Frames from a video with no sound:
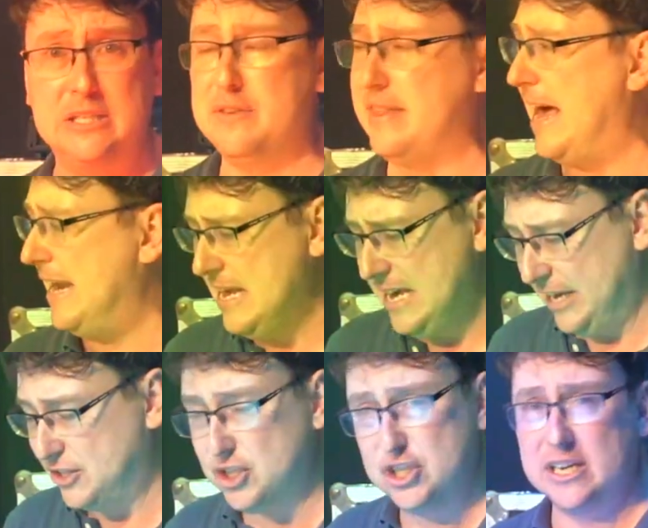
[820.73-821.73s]
for that.
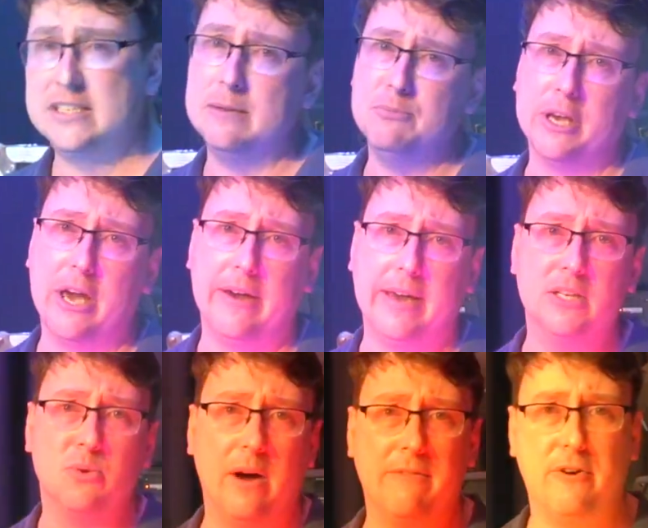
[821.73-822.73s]
It's just simply going
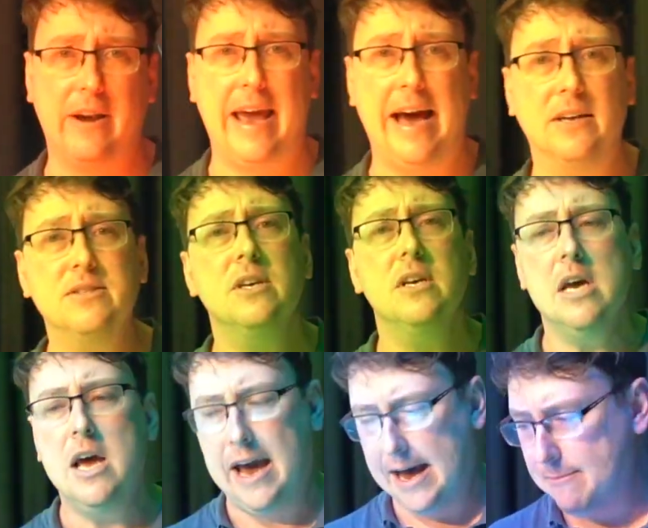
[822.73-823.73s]
into our front of house
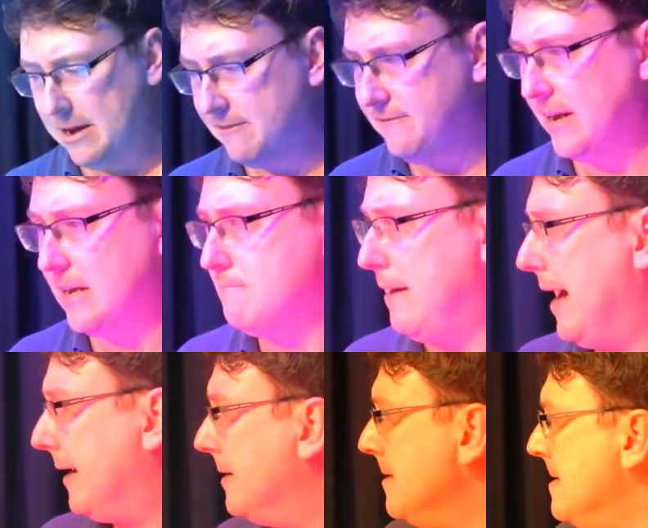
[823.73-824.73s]
and feeding
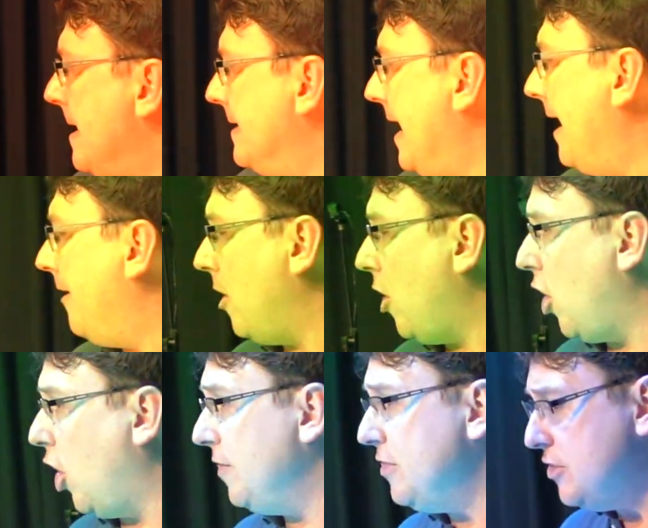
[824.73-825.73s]
back. Now,
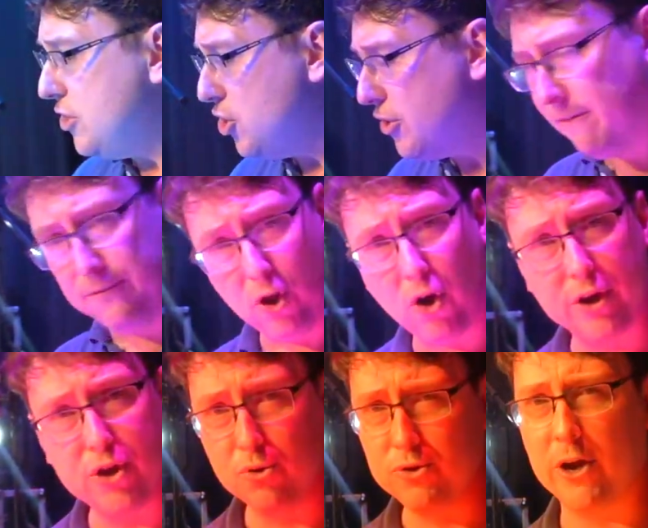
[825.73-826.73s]
on the floor,
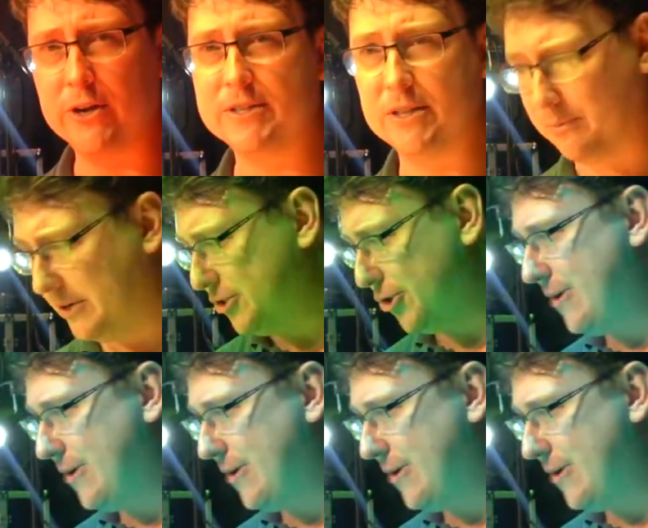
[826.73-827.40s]
you'll notice that we do